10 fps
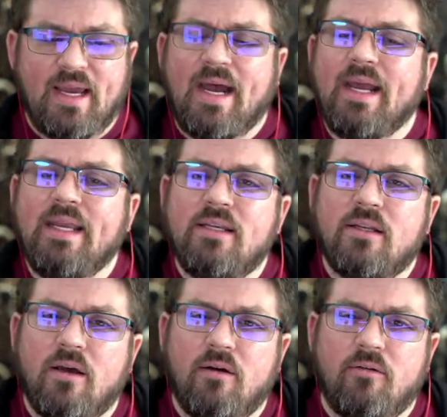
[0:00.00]

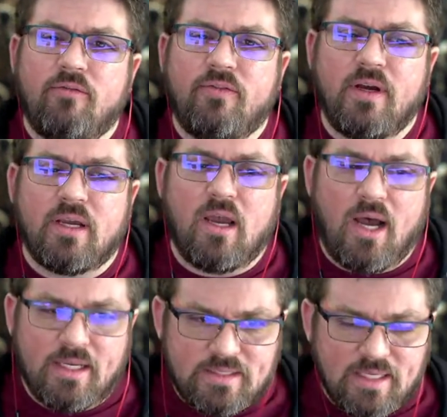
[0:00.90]
kind of
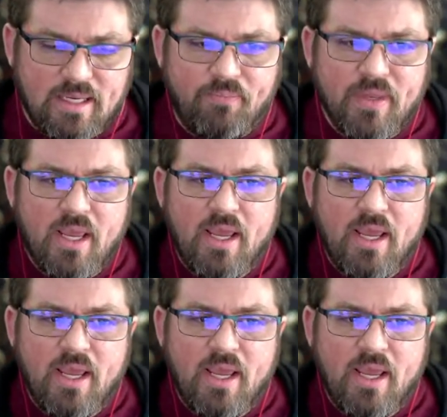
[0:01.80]
content